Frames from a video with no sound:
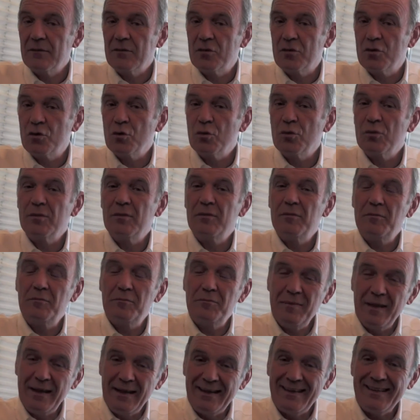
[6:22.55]
to
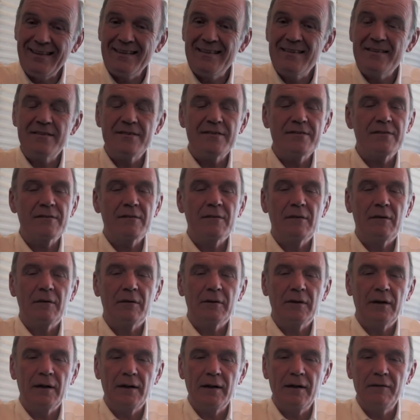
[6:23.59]
make this
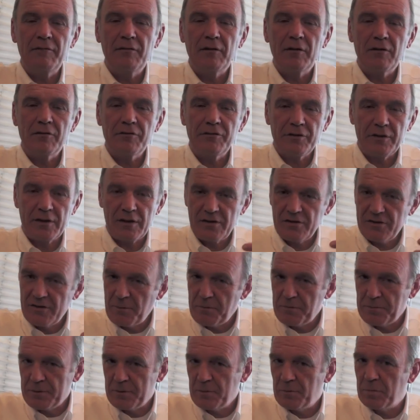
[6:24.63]
on a level of
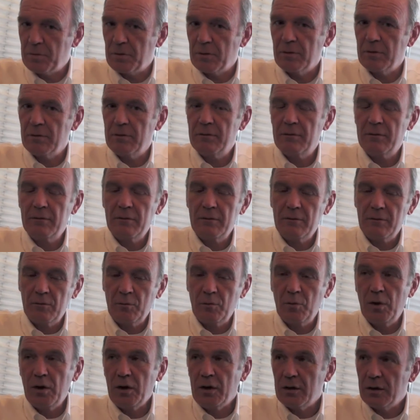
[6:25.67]
acceptable
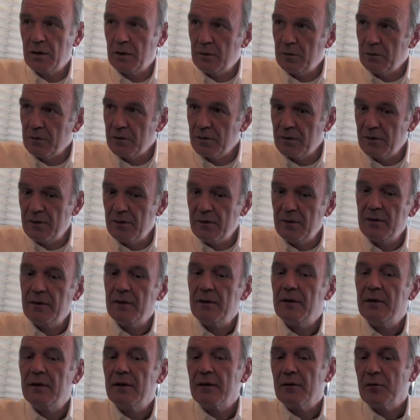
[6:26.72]
workload,
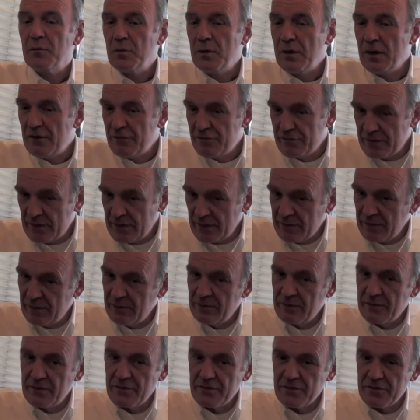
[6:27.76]
we have taken
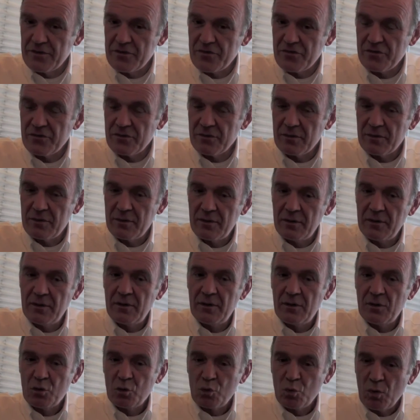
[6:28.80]
the decision
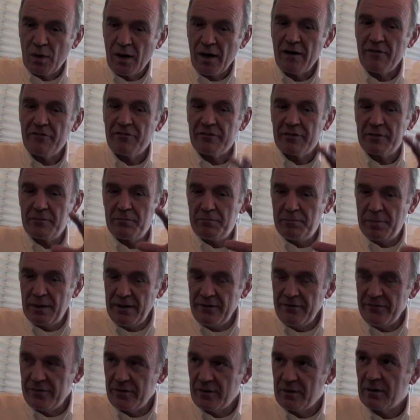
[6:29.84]
to have the
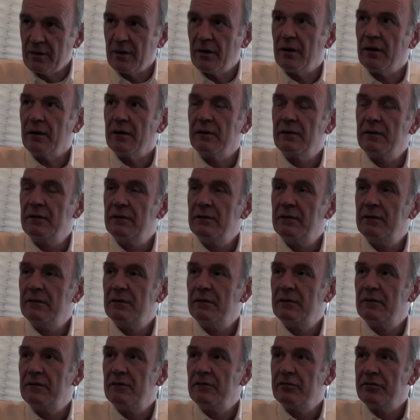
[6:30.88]
basic car
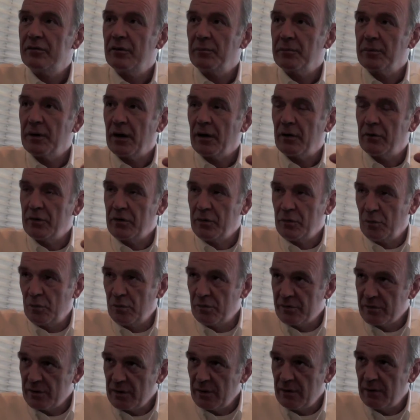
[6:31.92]
from the Audi
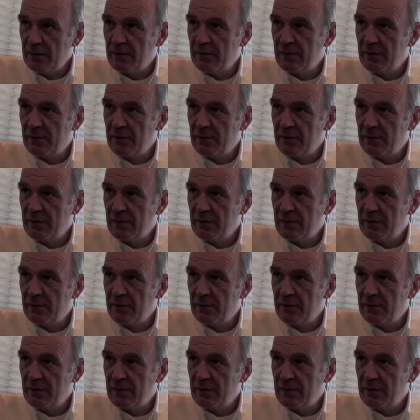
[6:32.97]
Ultra